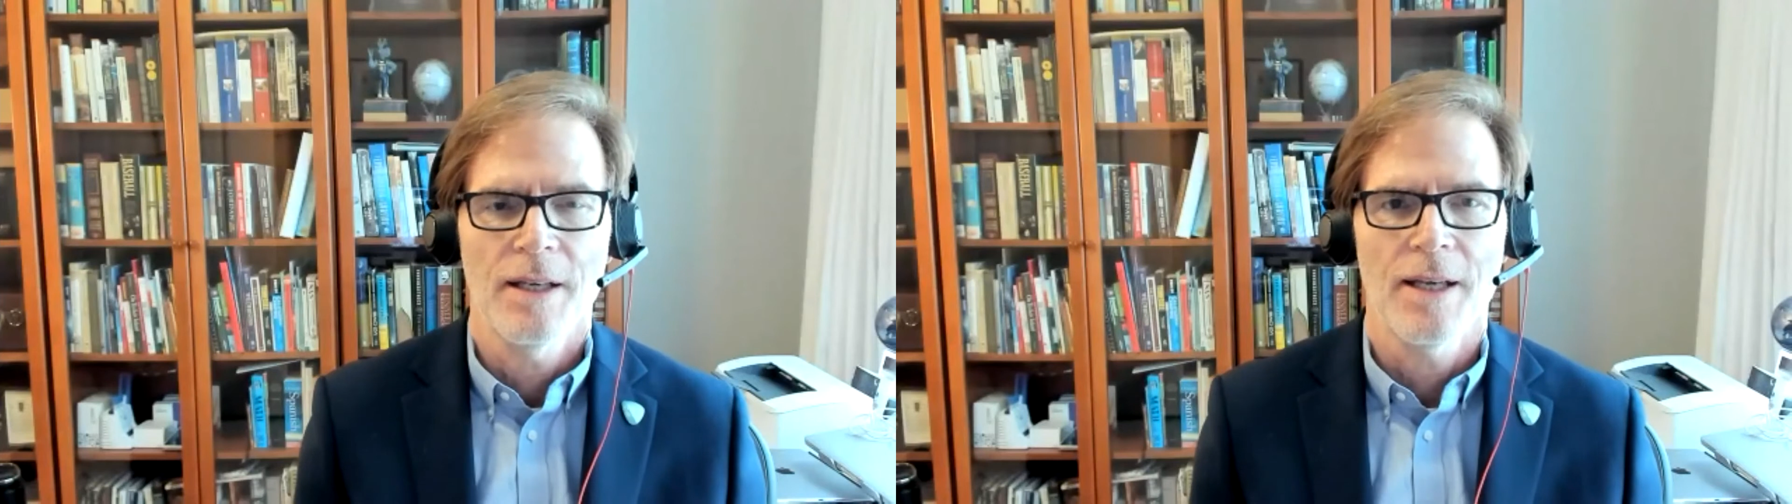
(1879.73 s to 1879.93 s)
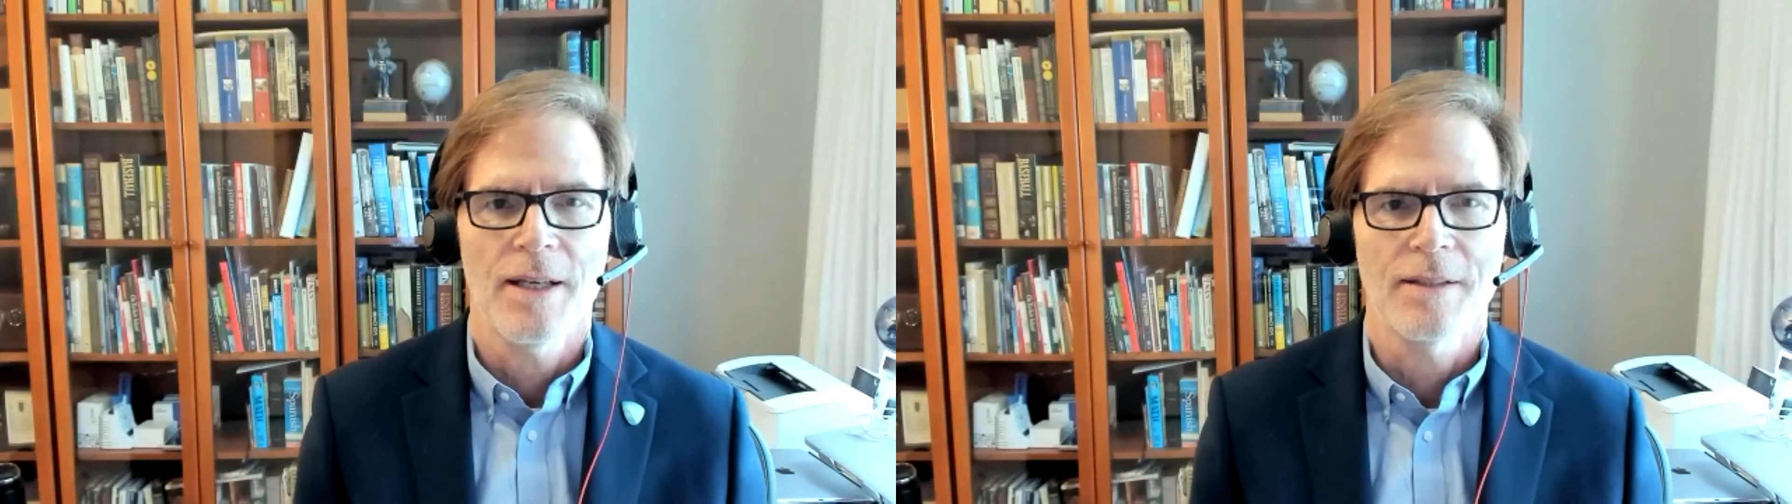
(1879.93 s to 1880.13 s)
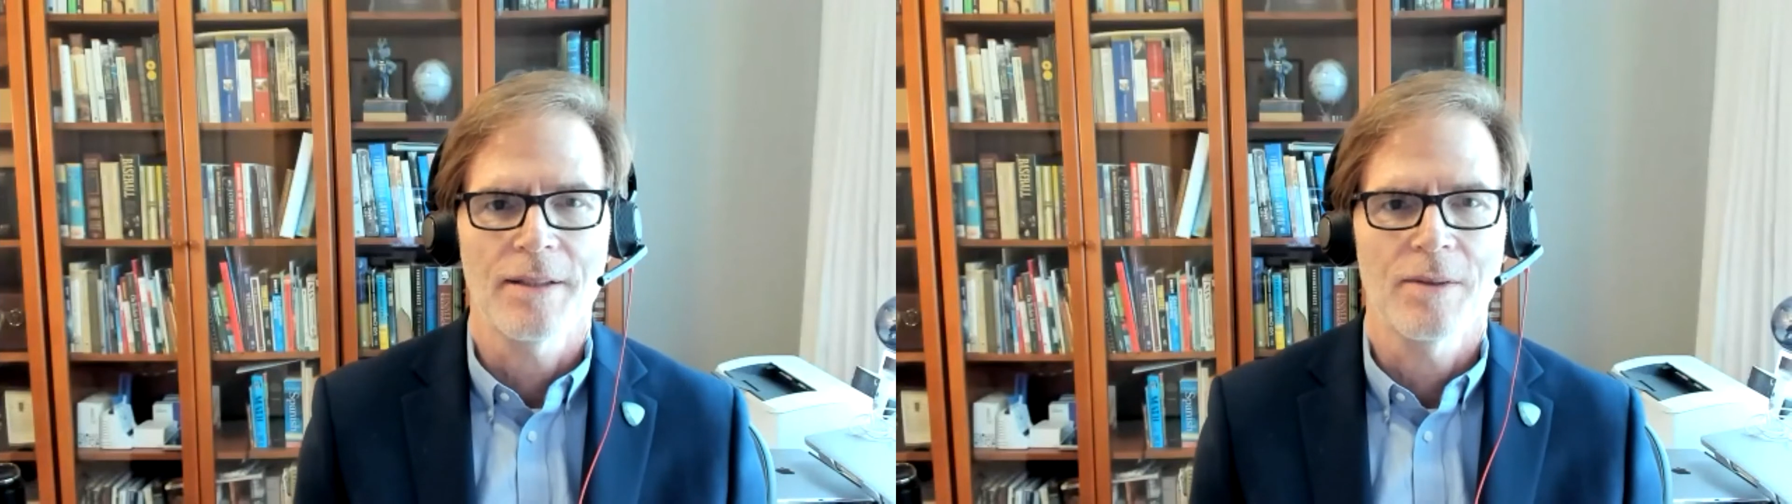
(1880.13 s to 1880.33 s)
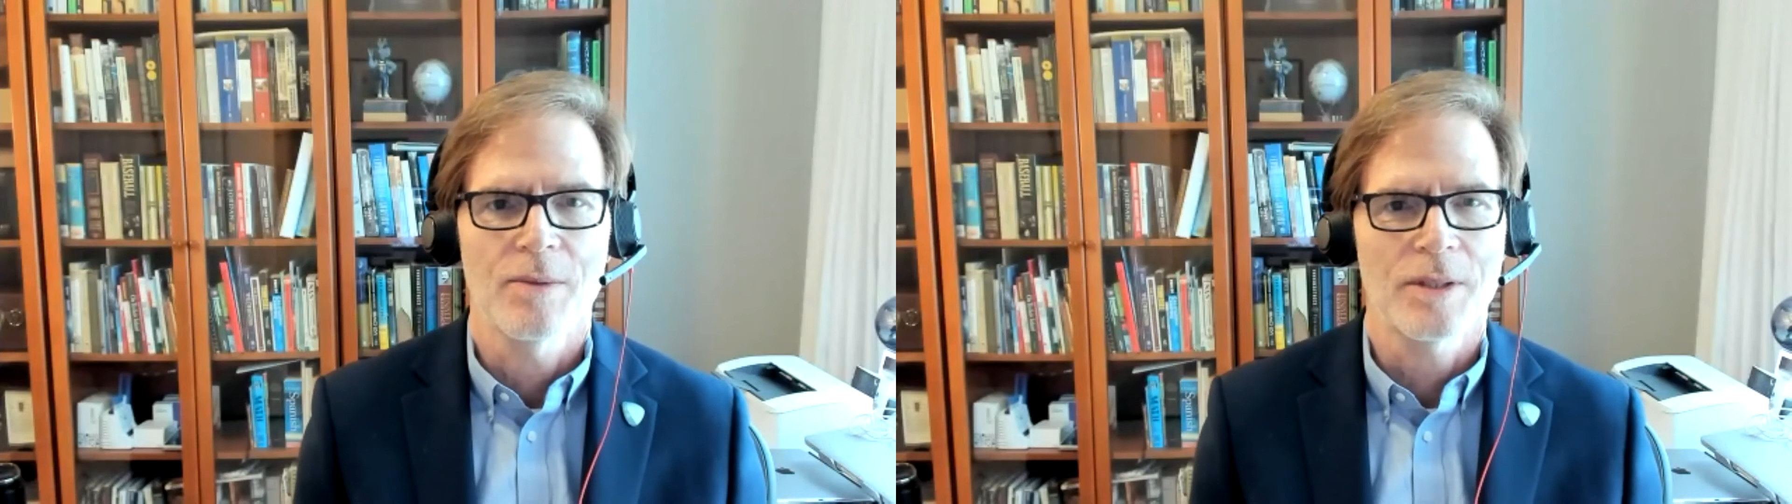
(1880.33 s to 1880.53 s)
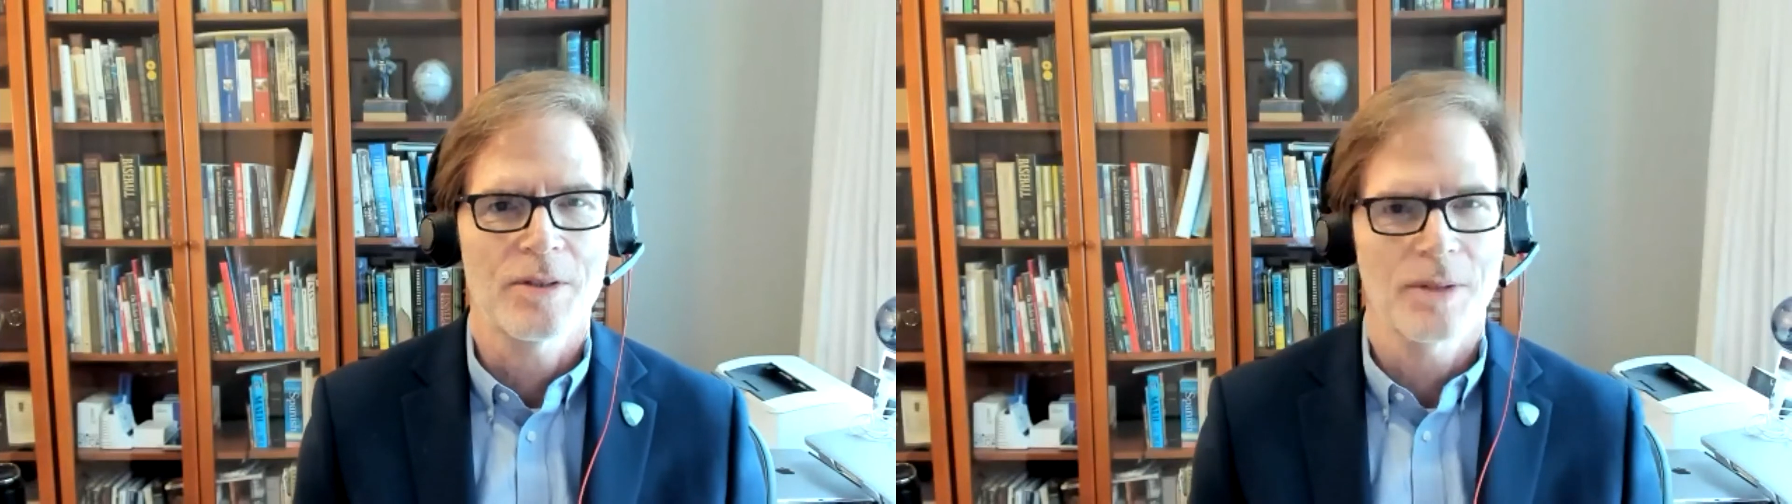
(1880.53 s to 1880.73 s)
And
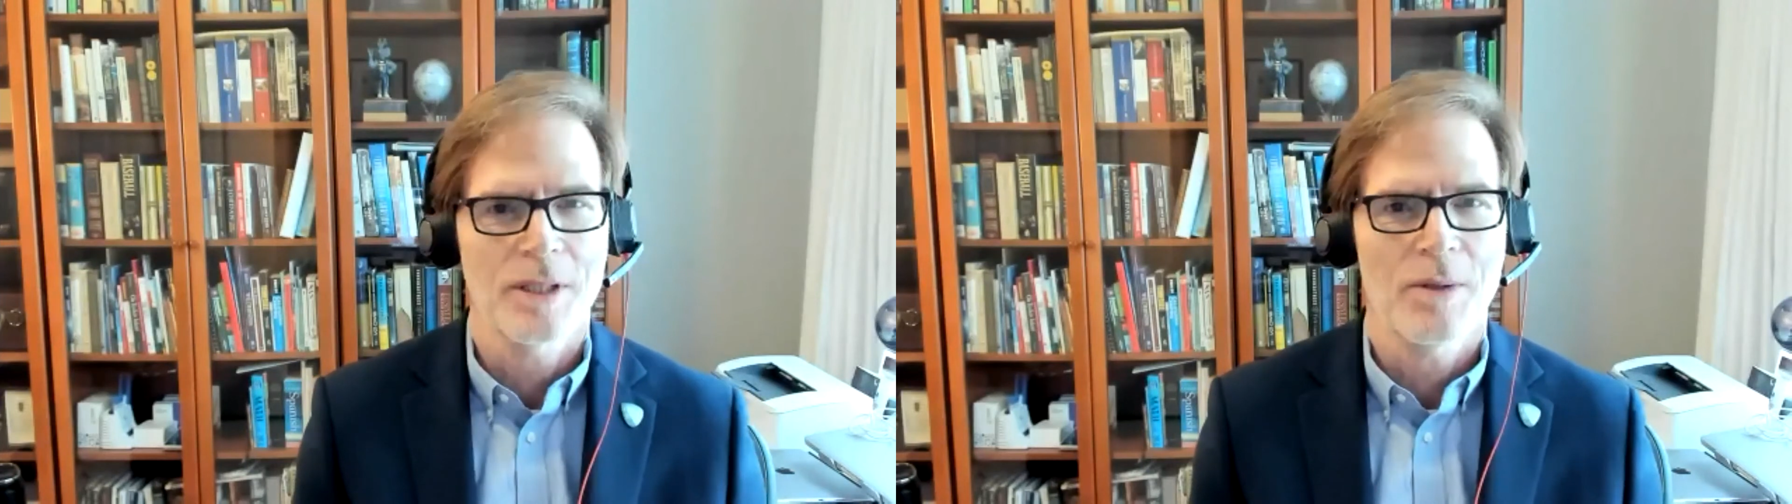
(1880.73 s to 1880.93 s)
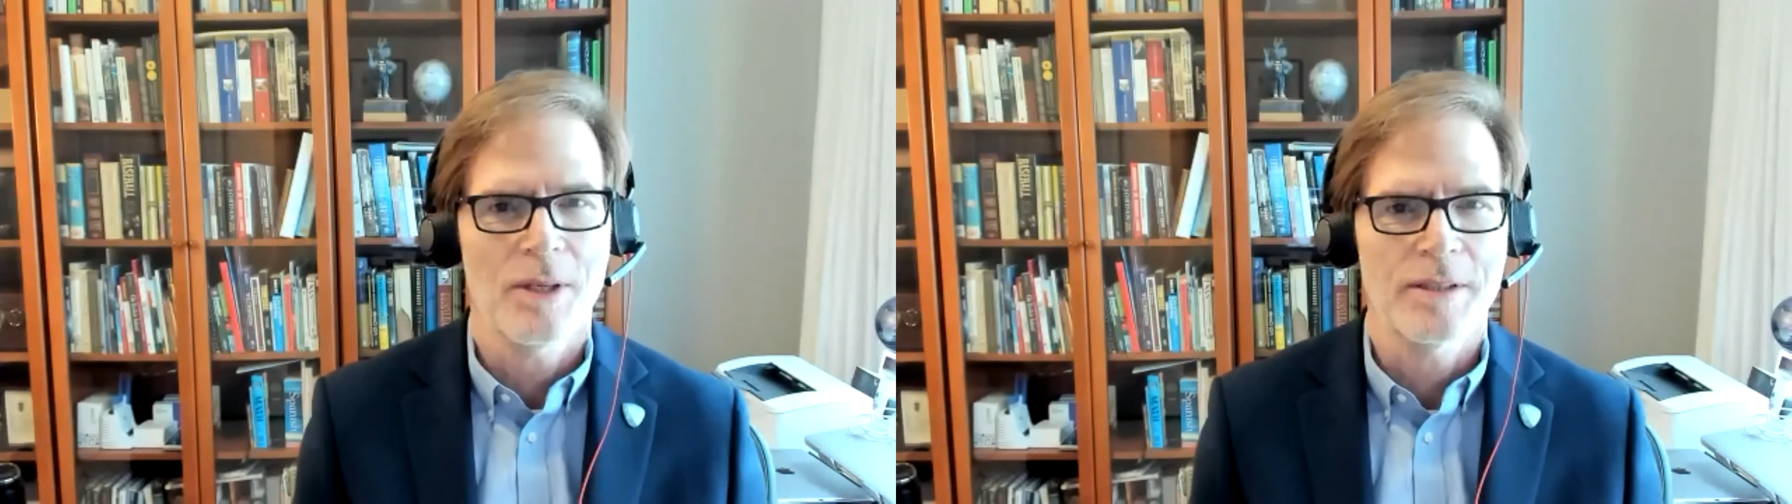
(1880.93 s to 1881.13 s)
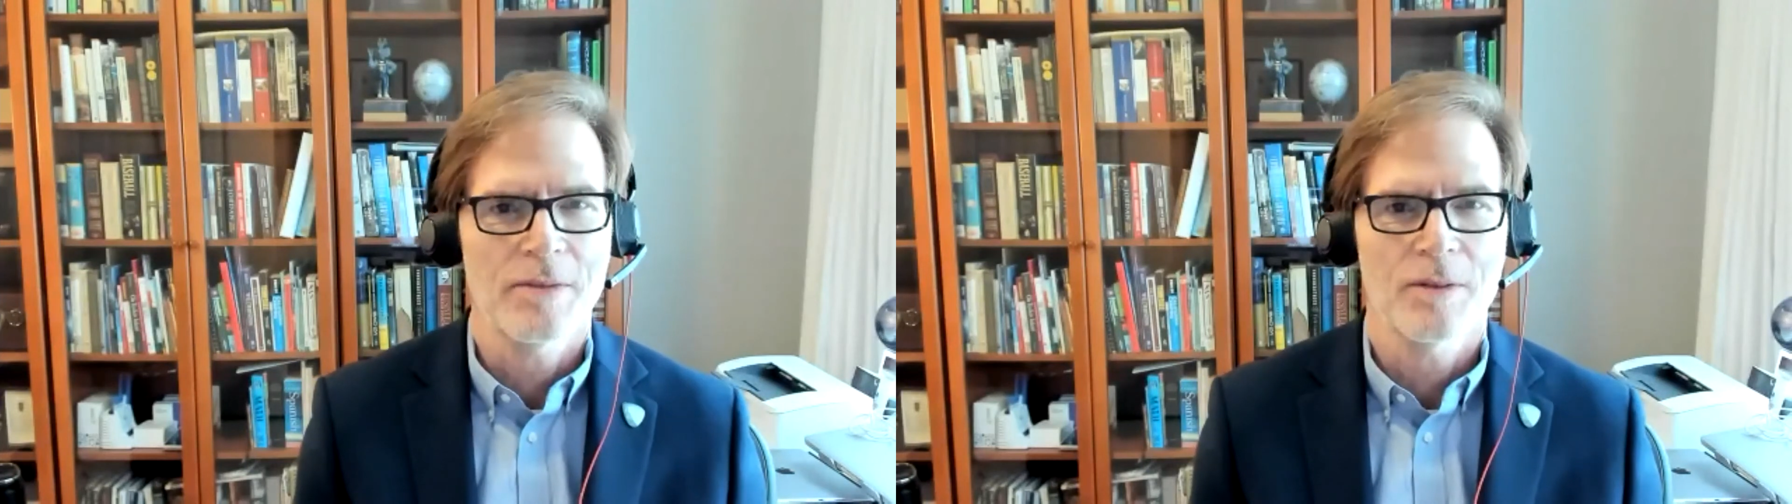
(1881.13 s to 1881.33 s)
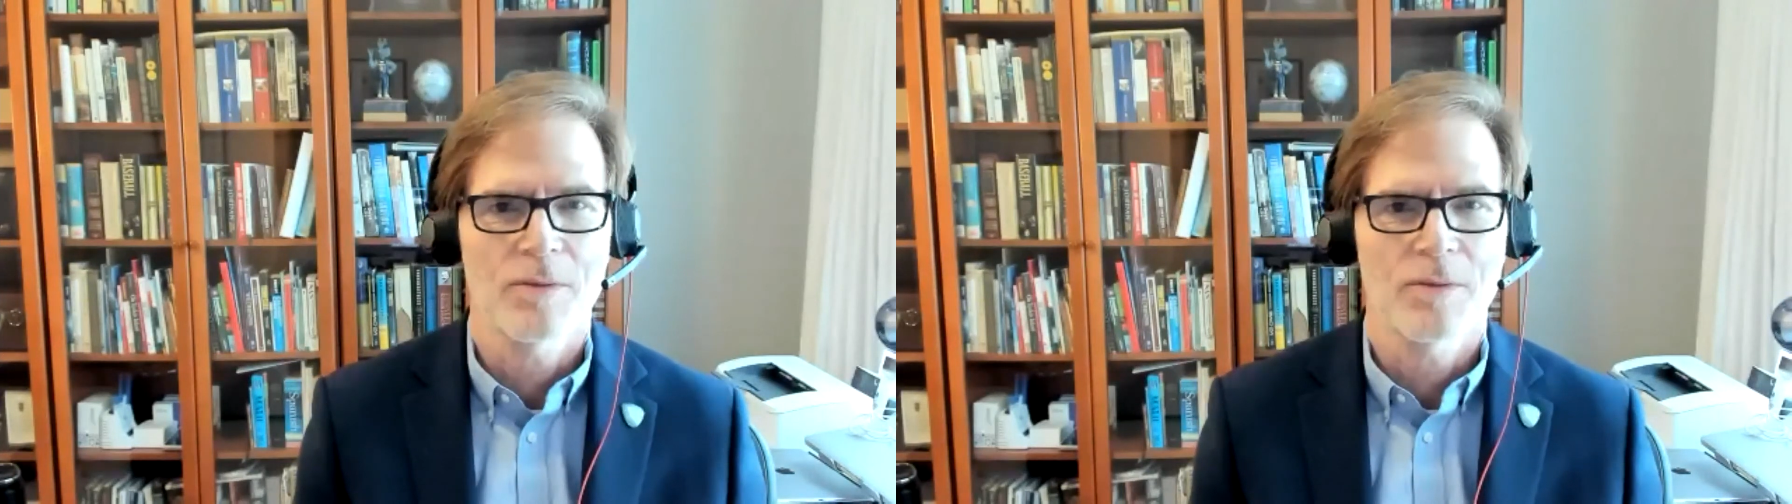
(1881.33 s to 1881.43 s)
what's really quite different